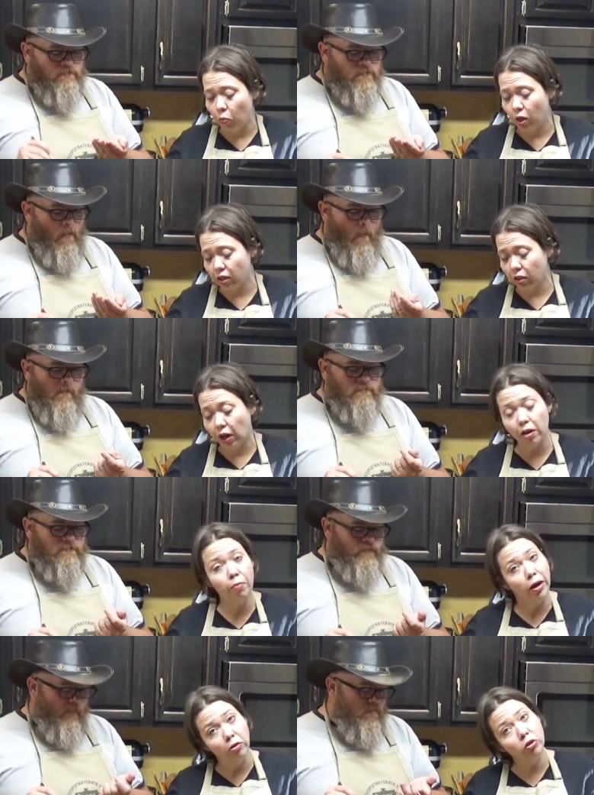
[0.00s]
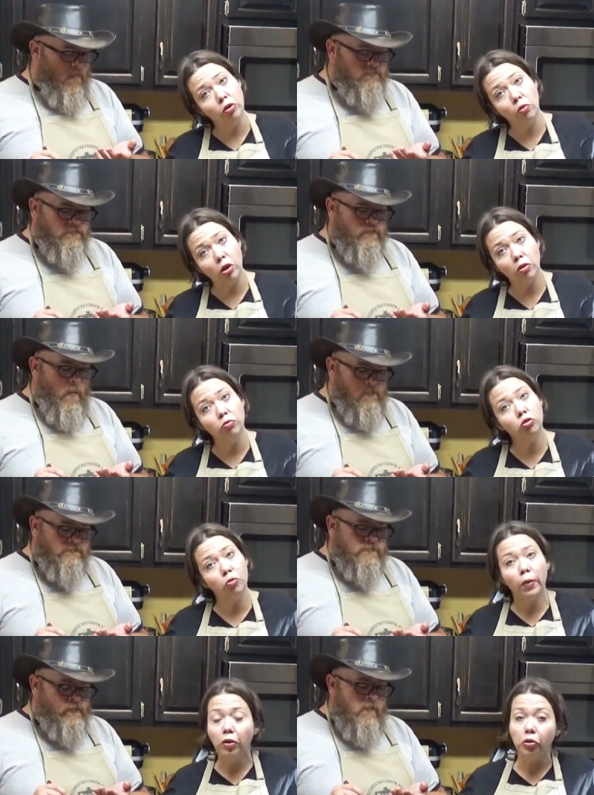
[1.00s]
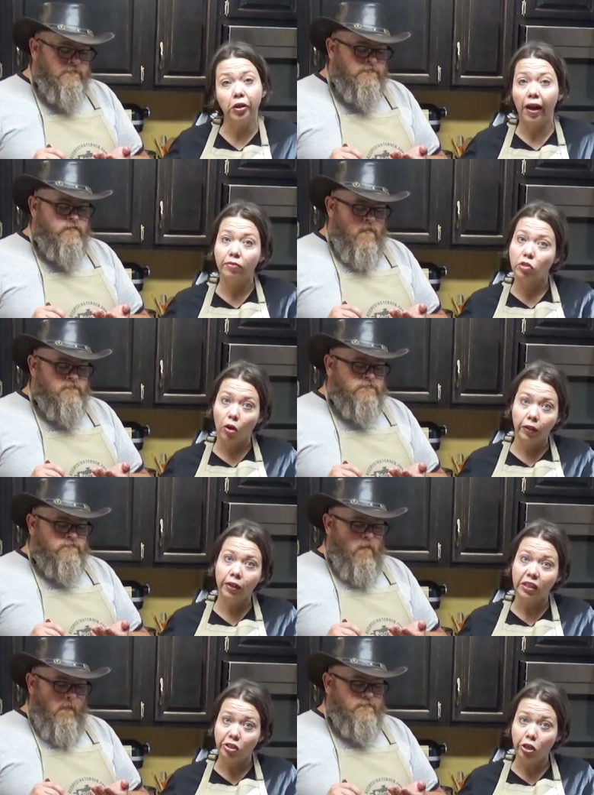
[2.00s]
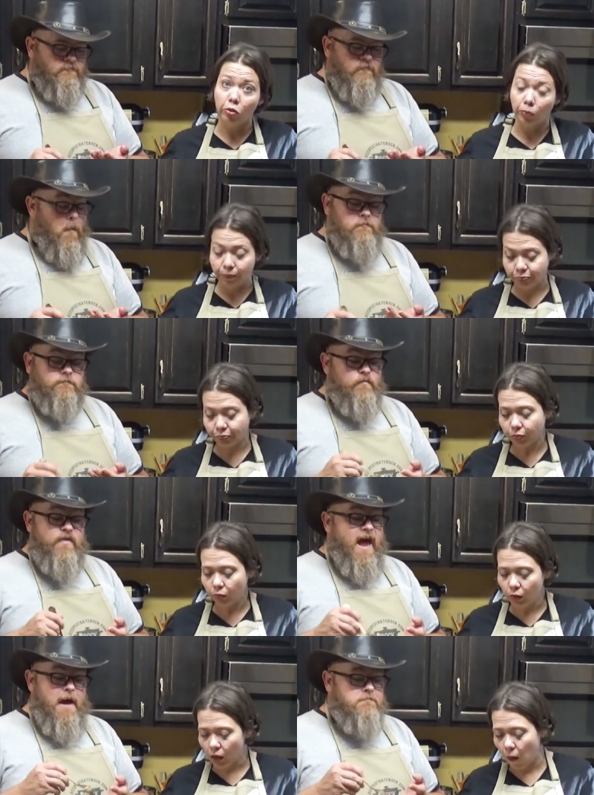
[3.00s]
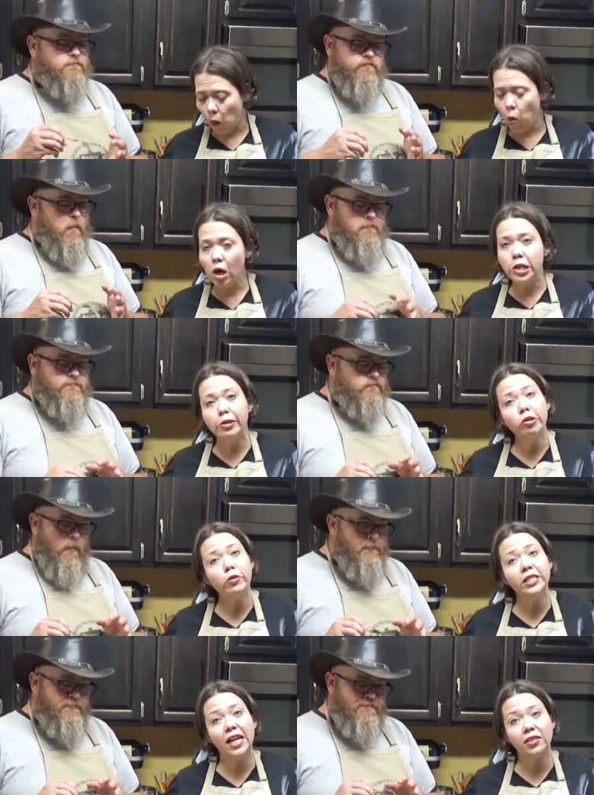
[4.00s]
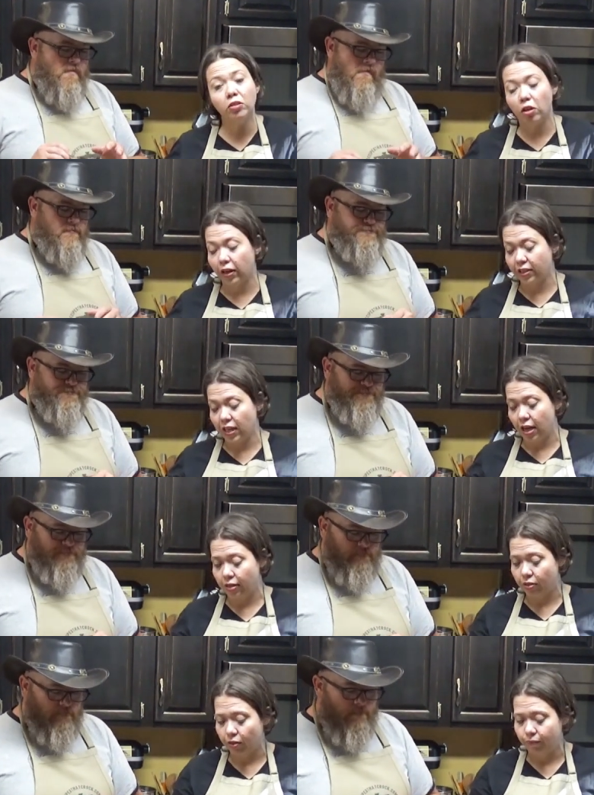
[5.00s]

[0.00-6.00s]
Speaker 1: on what kind of butter you use, your butter could have salt in it too. That. You can always add salt at the end.